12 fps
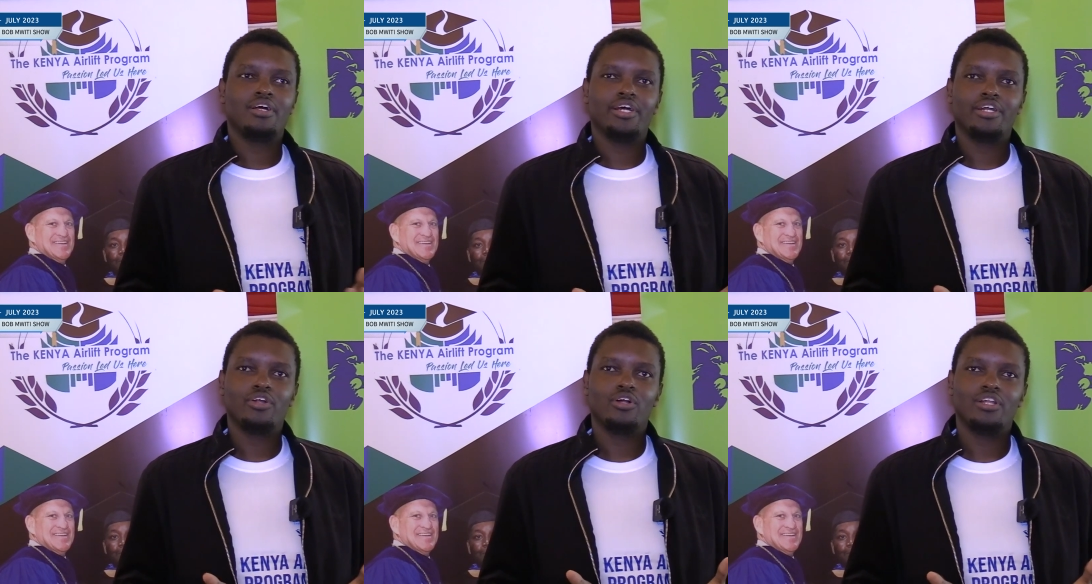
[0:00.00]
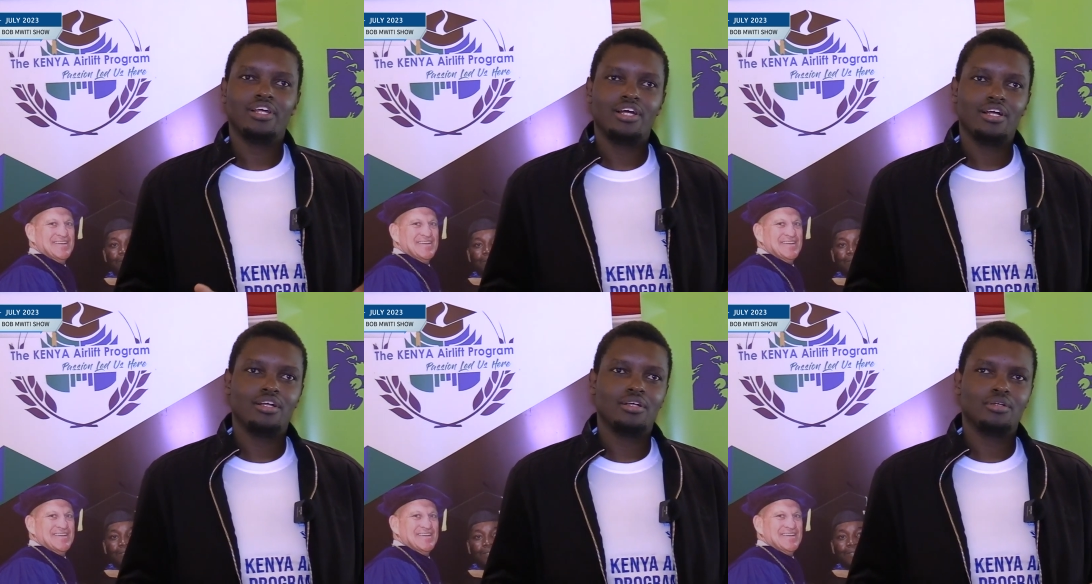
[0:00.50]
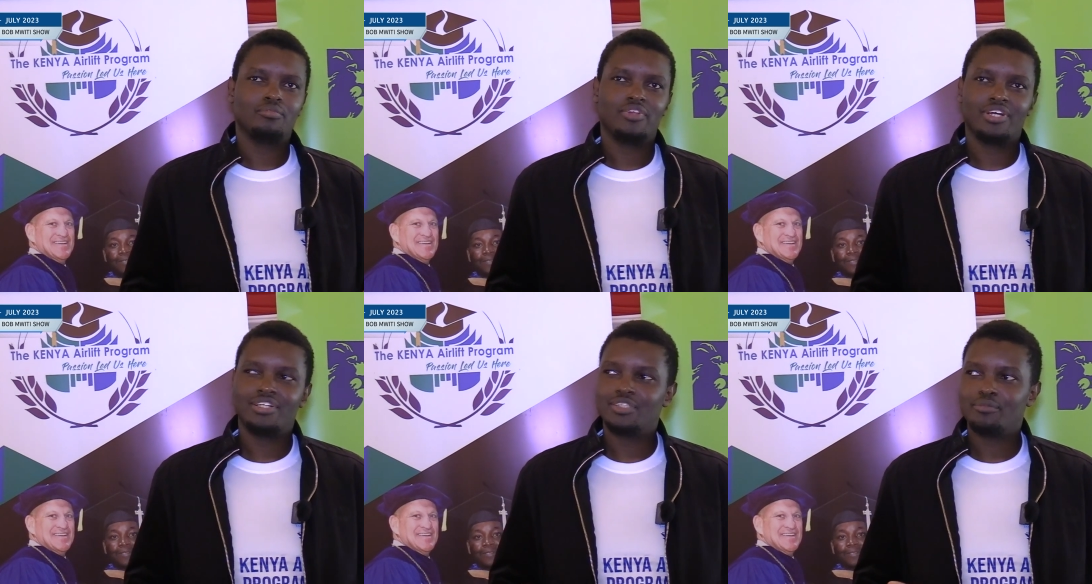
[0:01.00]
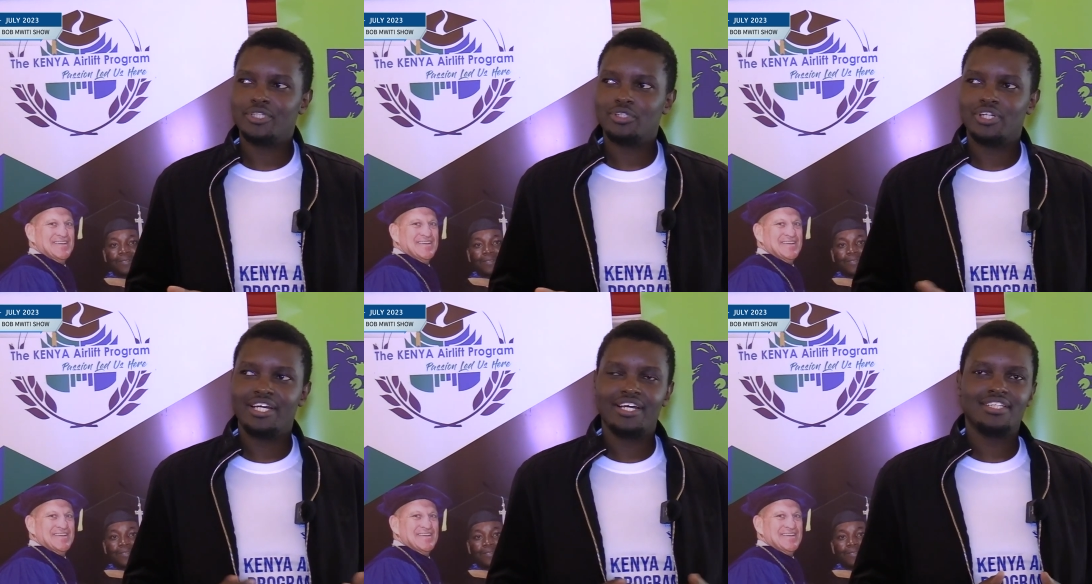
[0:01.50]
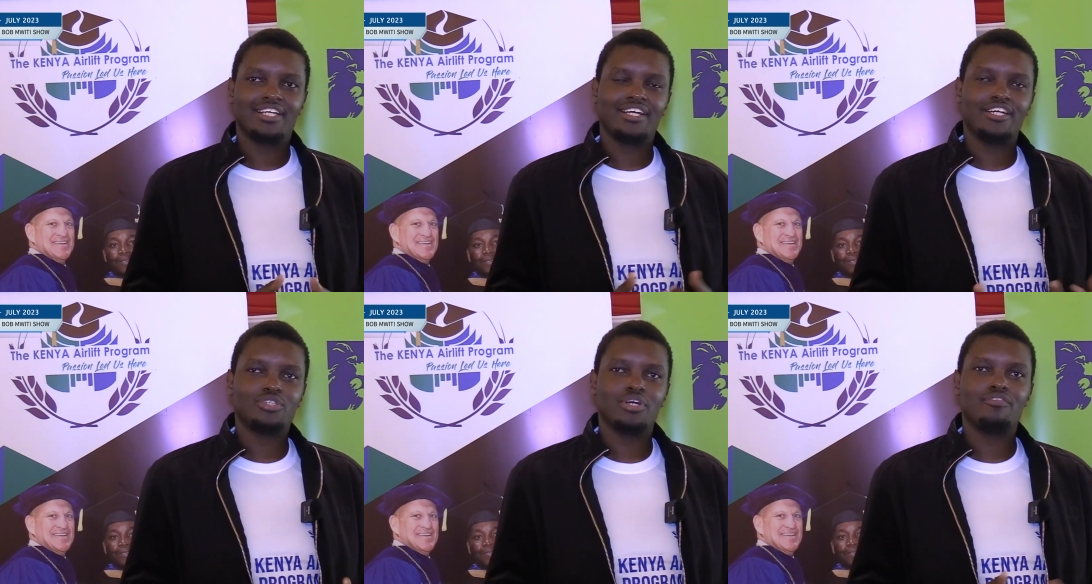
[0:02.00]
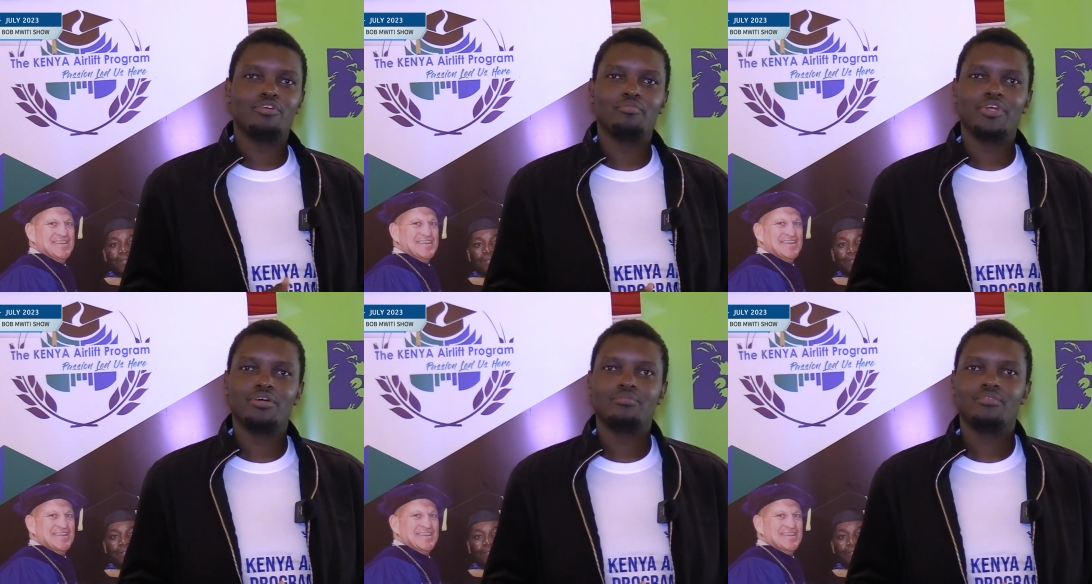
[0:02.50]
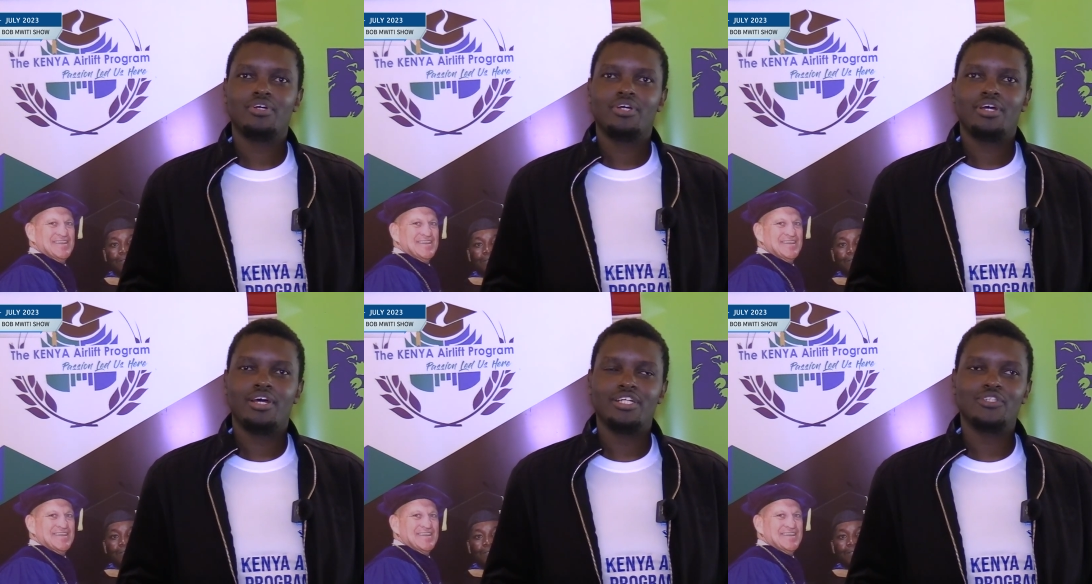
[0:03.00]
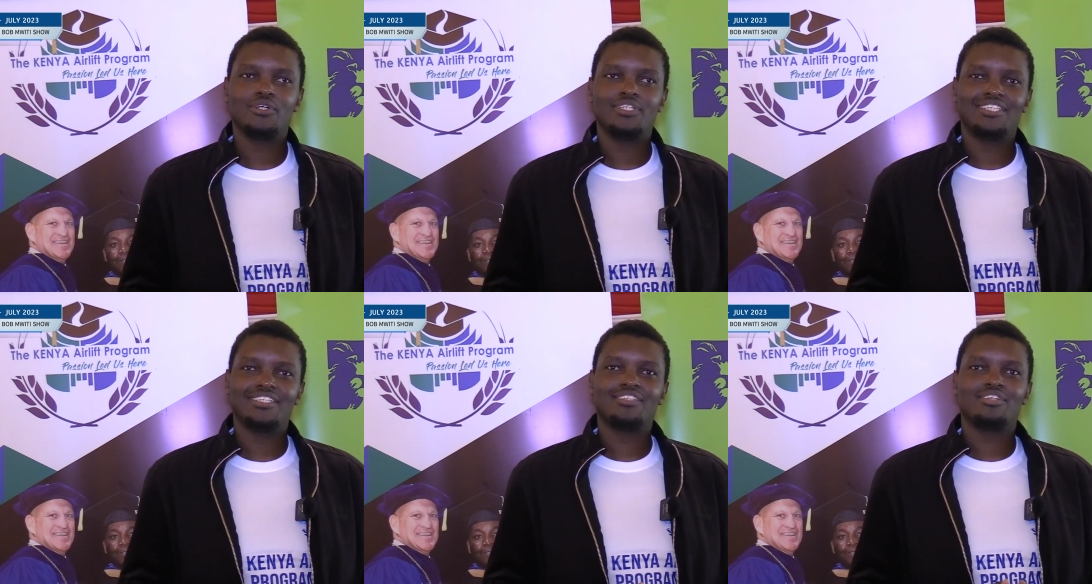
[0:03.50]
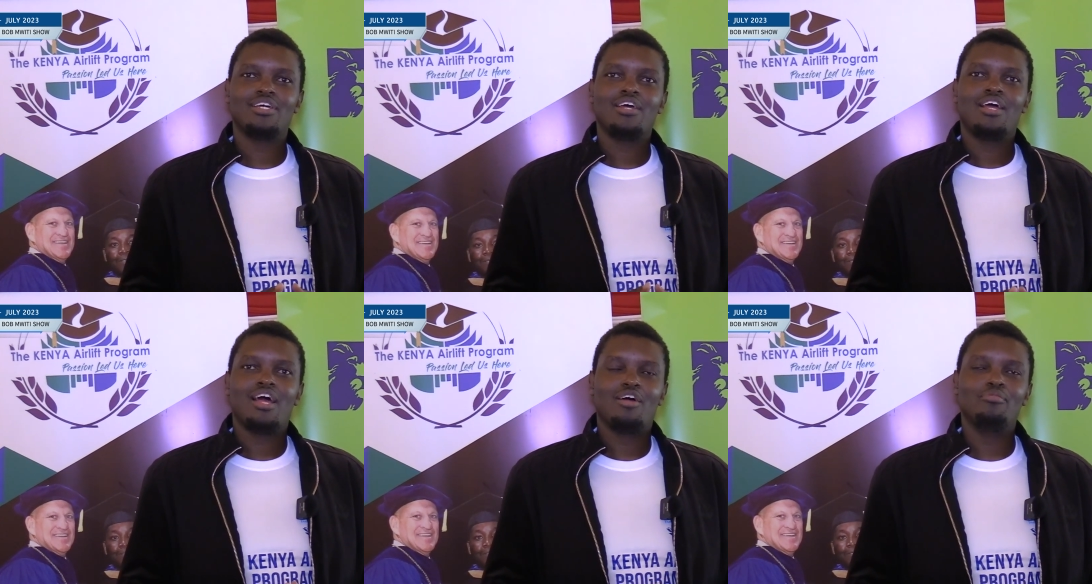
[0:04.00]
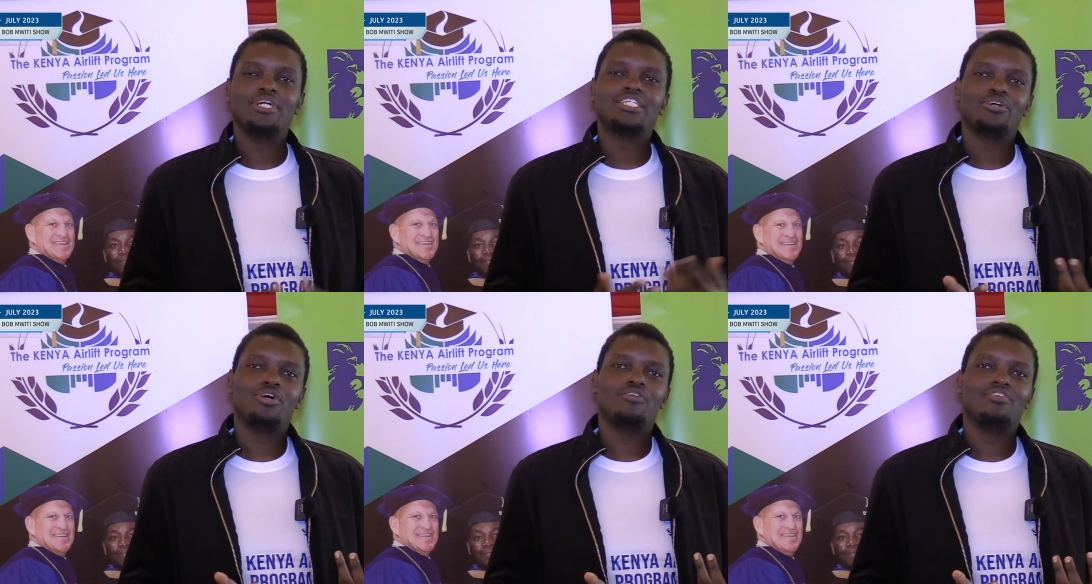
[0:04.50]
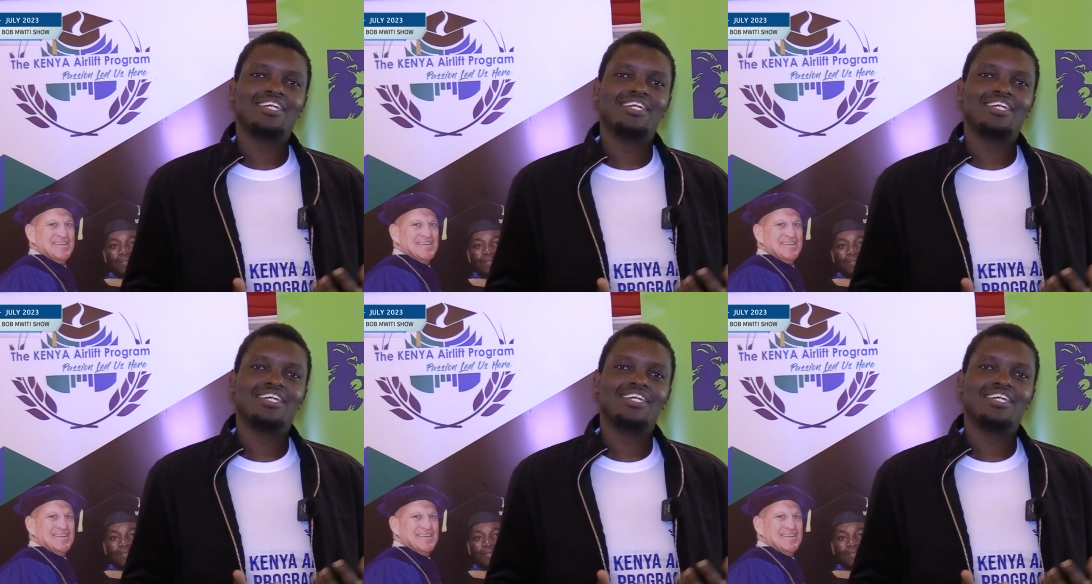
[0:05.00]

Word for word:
Speaker 1: and all, um, the special guests. I'll get to hear from them. And so it's just a better way of